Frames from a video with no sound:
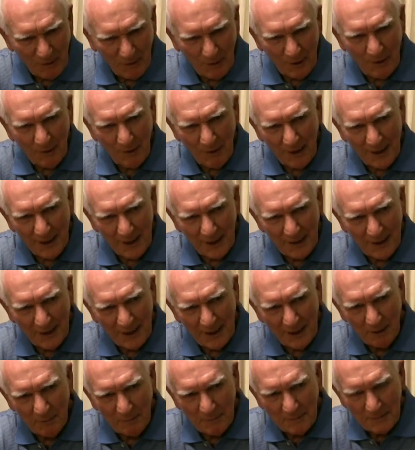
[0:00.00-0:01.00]
we wound
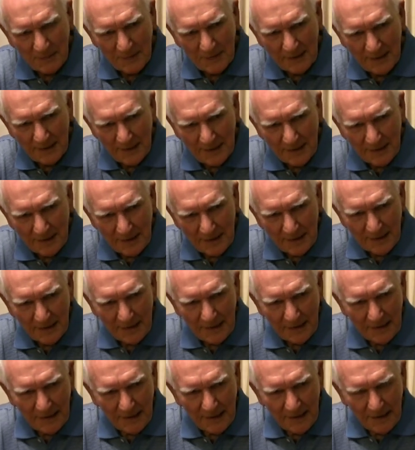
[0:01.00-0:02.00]
up.
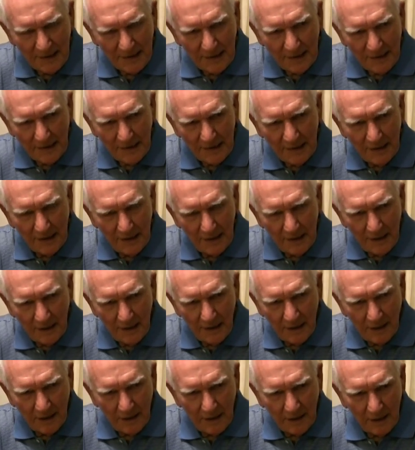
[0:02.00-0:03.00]

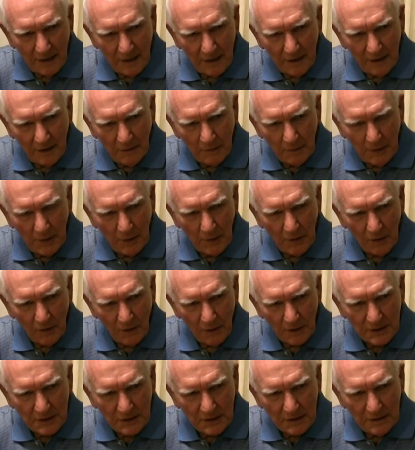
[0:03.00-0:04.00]
Uh, we
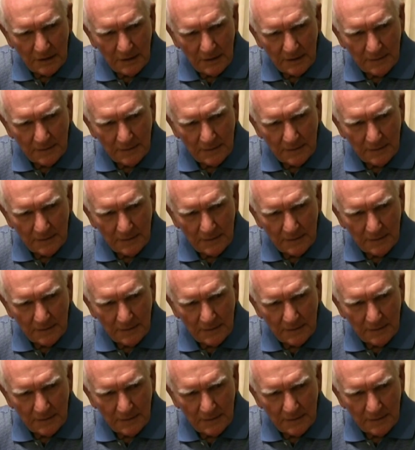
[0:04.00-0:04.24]
lost